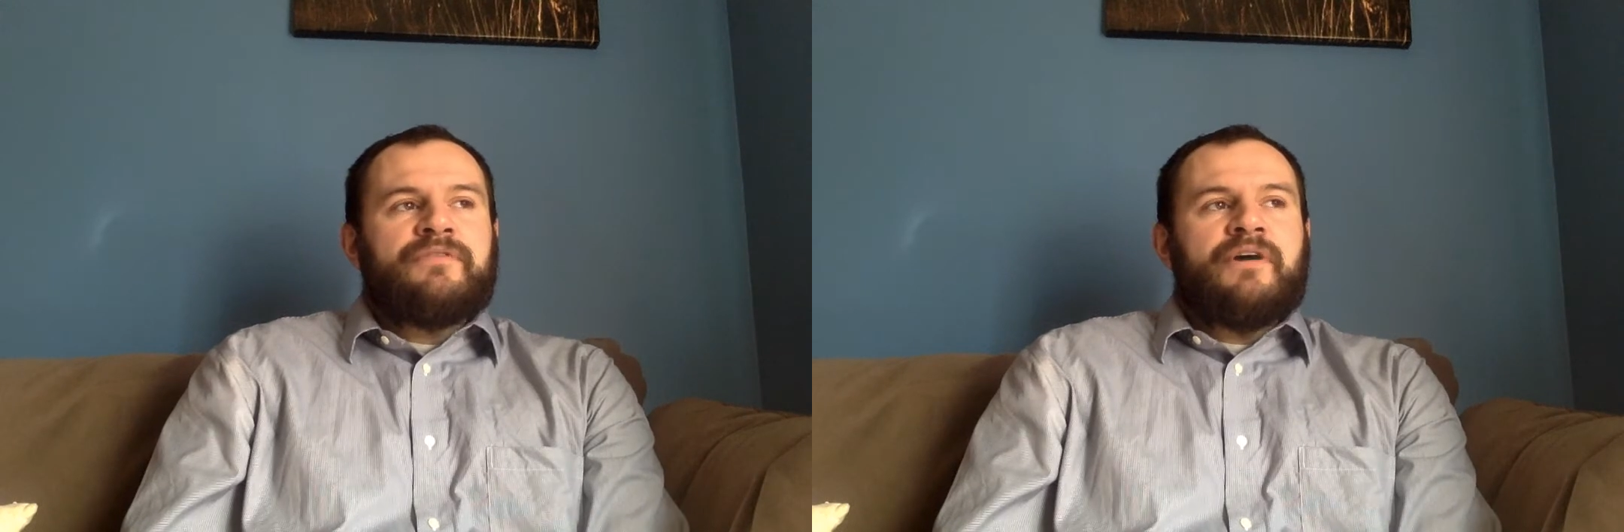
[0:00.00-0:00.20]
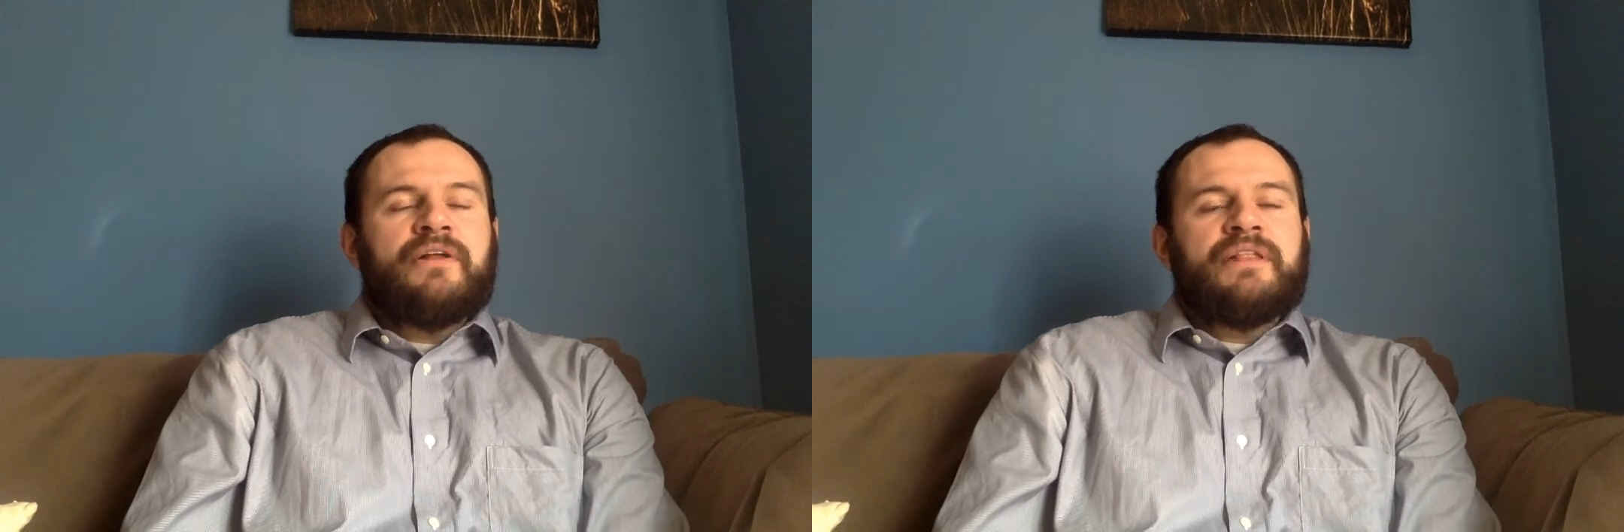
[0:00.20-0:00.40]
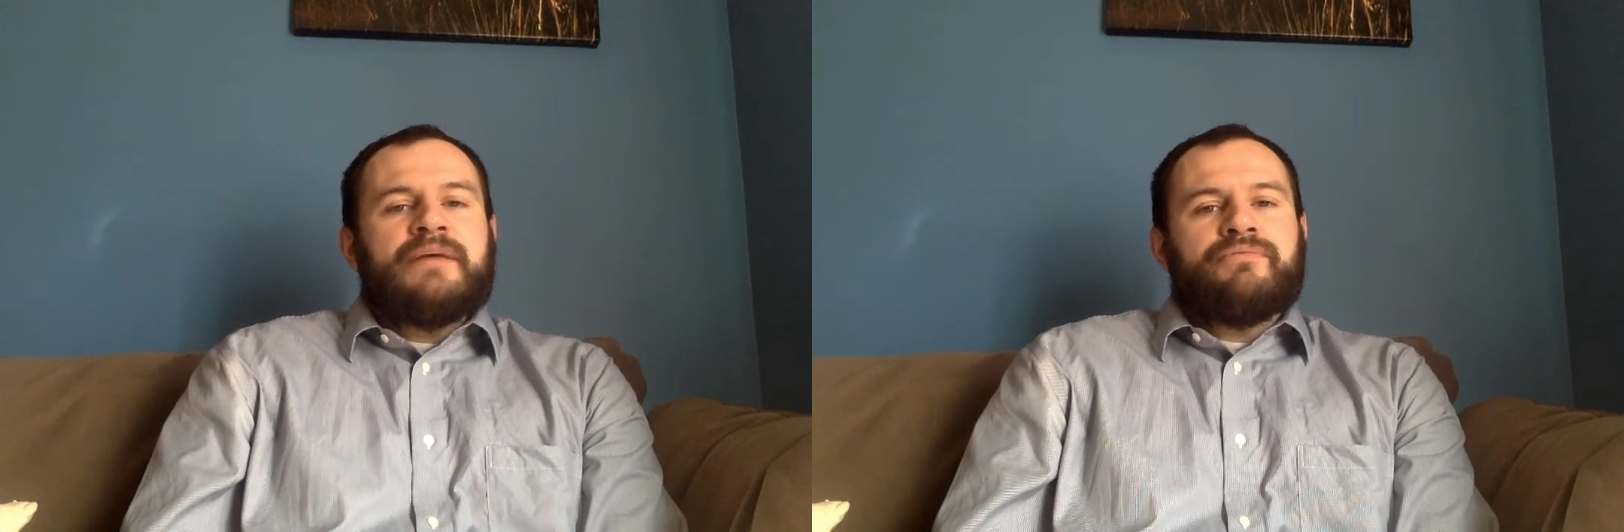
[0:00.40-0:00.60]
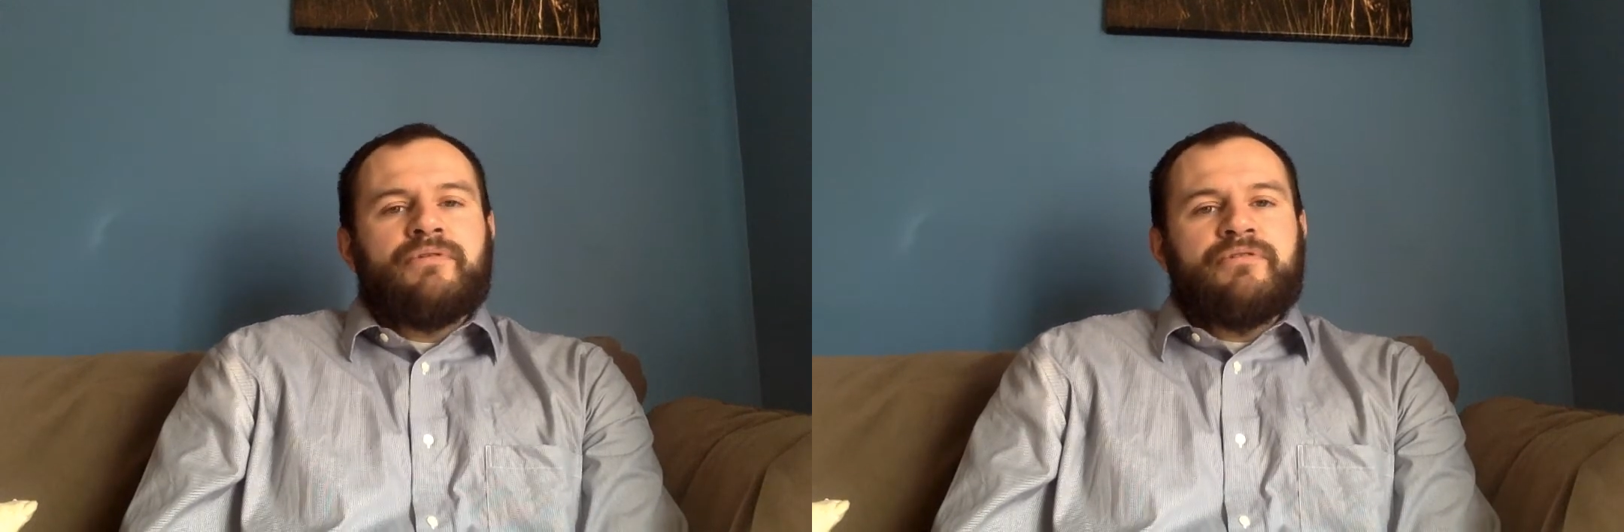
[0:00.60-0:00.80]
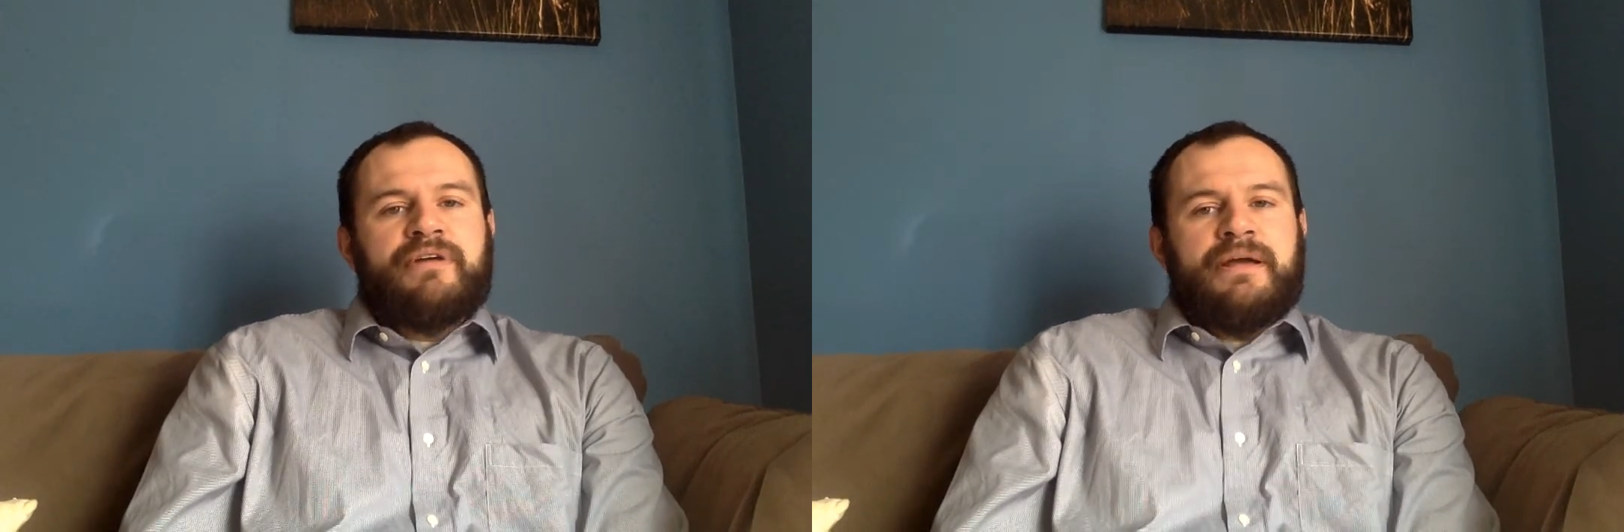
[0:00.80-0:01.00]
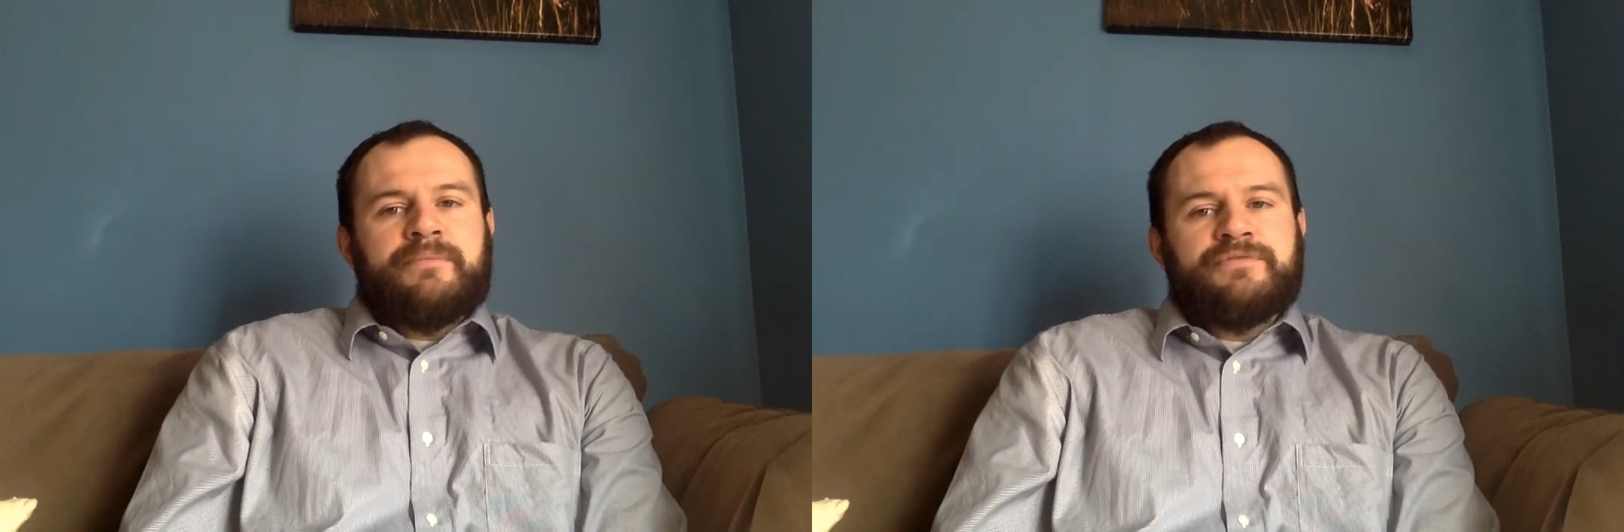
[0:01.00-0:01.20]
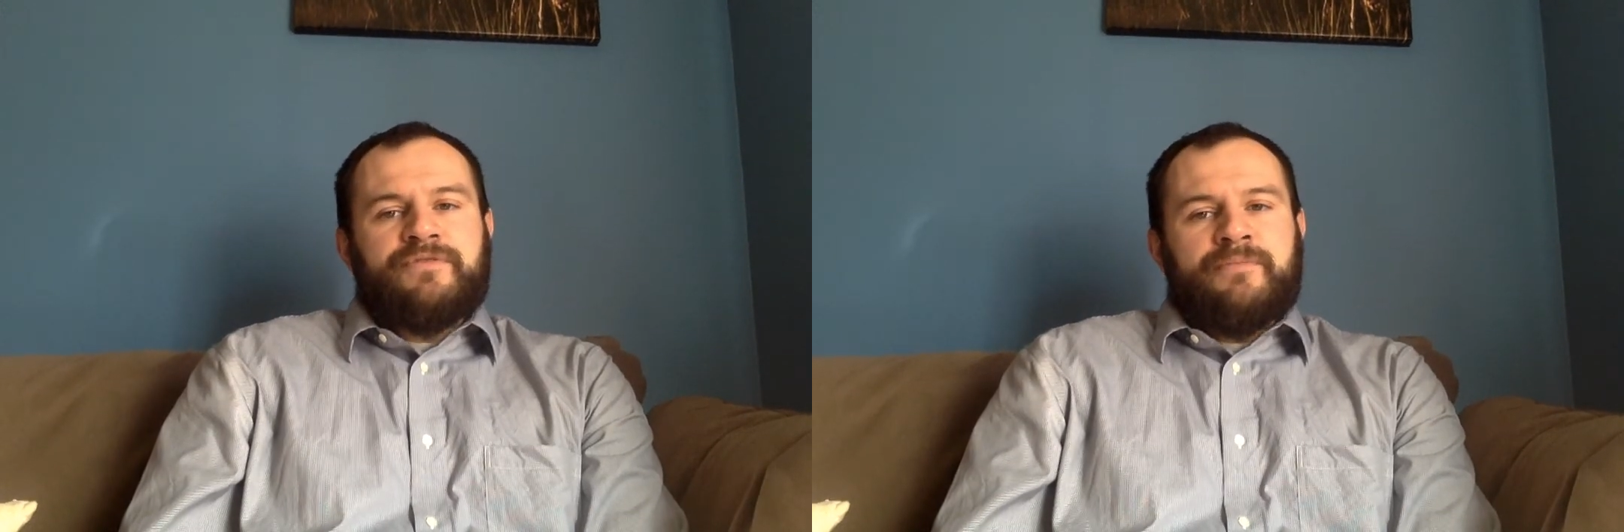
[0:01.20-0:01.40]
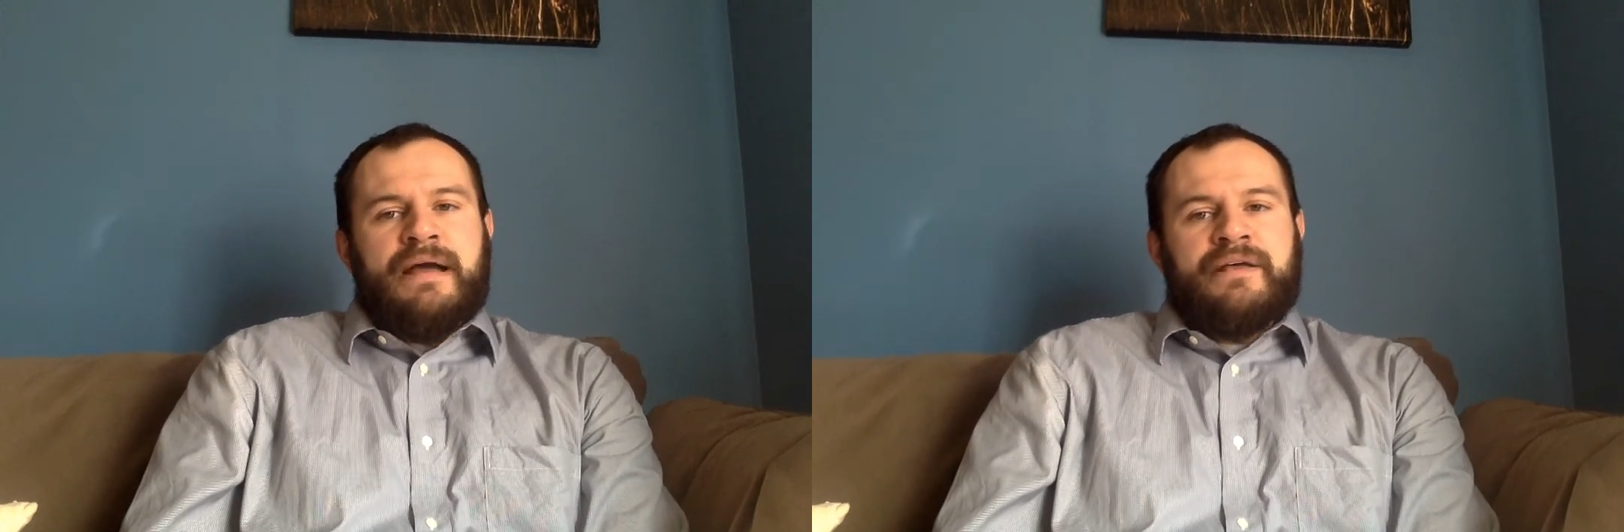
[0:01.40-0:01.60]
online programs for